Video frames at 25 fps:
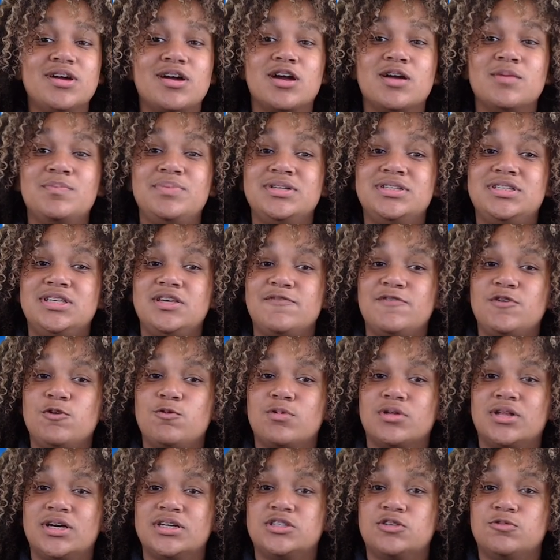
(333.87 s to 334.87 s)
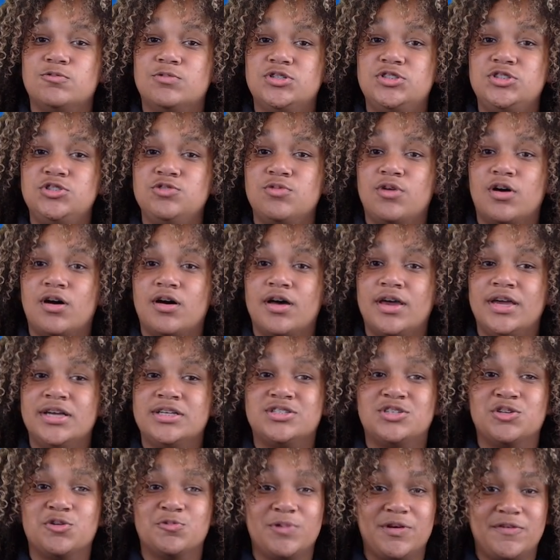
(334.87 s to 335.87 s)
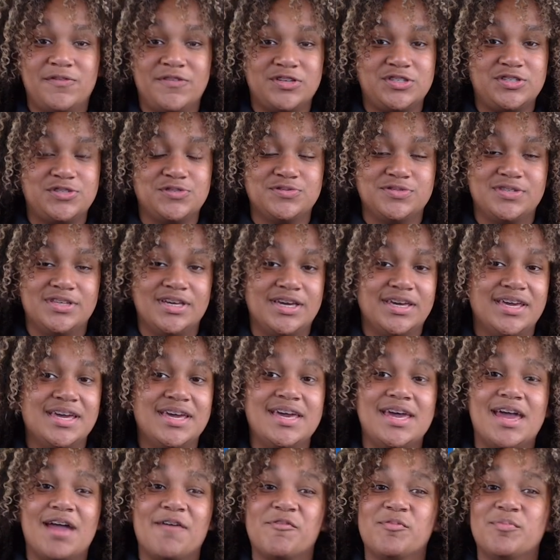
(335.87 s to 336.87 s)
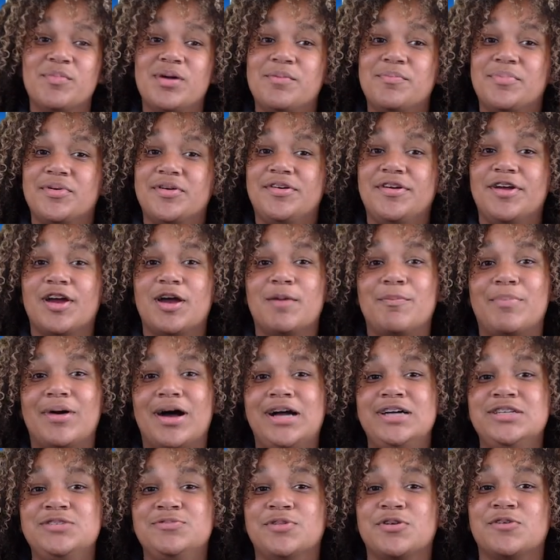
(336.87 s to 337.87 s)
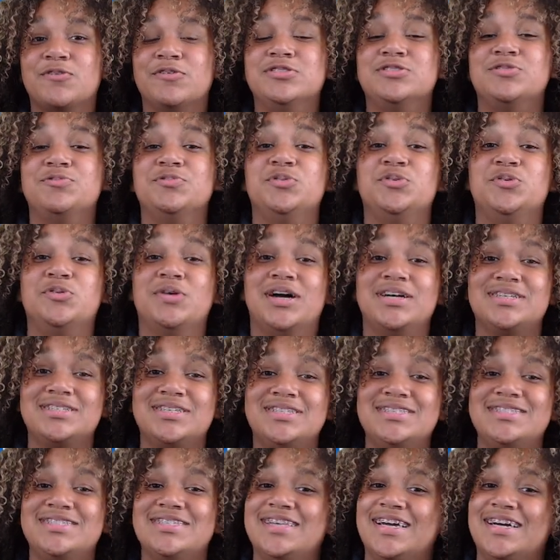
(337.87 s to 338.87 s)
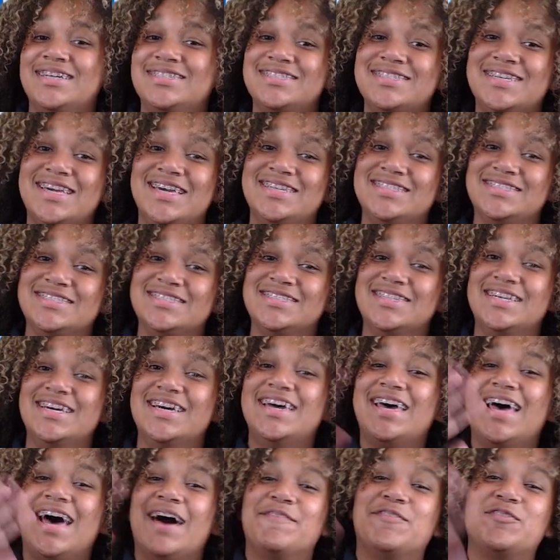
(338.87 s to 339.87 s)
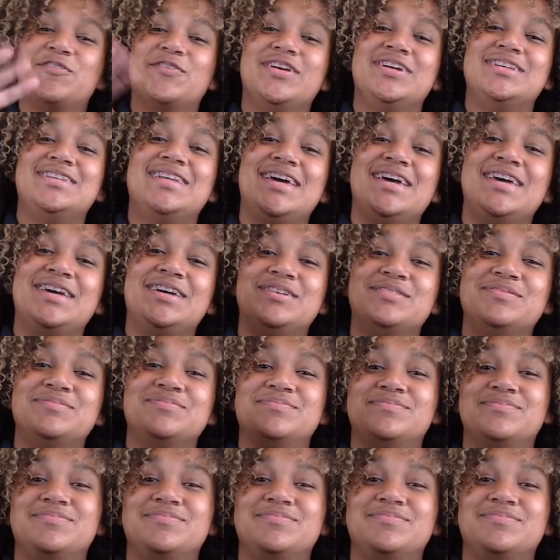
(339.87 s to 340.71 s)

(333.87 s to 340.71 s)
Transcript: at RPTV would like to wish you all a terrific Tuesday. And remember, here at Pines, we're going to renew excellence in education. Have a great day!